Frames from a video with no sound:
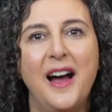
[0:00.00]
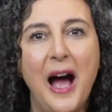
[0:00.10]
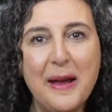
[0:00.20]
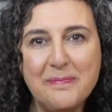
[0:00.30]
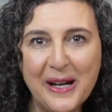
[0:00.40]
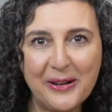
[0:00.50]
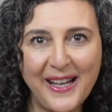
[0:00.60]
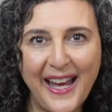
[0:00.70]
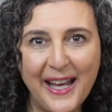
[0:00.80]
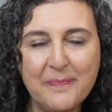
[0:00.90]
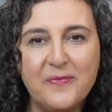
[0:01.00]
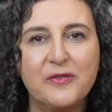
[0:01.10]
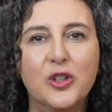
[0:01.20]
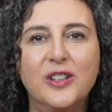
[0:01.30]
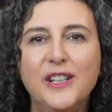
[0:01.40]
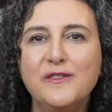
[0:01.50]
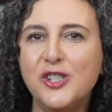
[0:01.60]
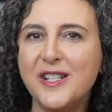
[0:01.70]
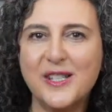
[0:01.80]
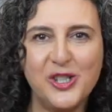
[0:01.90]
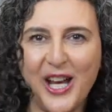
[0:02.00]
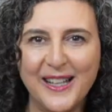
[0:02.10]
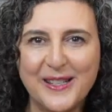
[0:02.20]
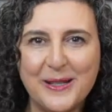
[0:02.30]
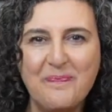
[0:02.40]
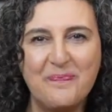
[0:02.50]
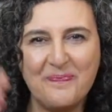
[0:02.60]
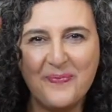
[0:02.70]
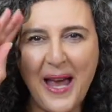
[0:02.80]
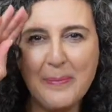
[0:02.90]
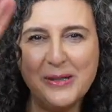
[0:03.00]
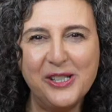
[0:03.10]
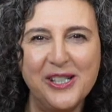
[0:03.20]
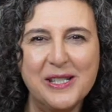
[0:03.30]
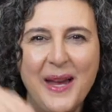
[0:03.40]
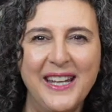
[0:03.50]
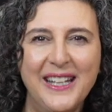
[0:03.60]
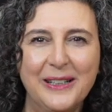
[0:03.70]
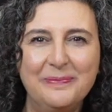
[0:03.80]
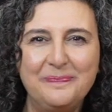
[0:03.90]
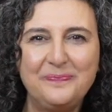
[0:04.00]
I'm Marianne for Give Cheese a Chance. Happy cheese making!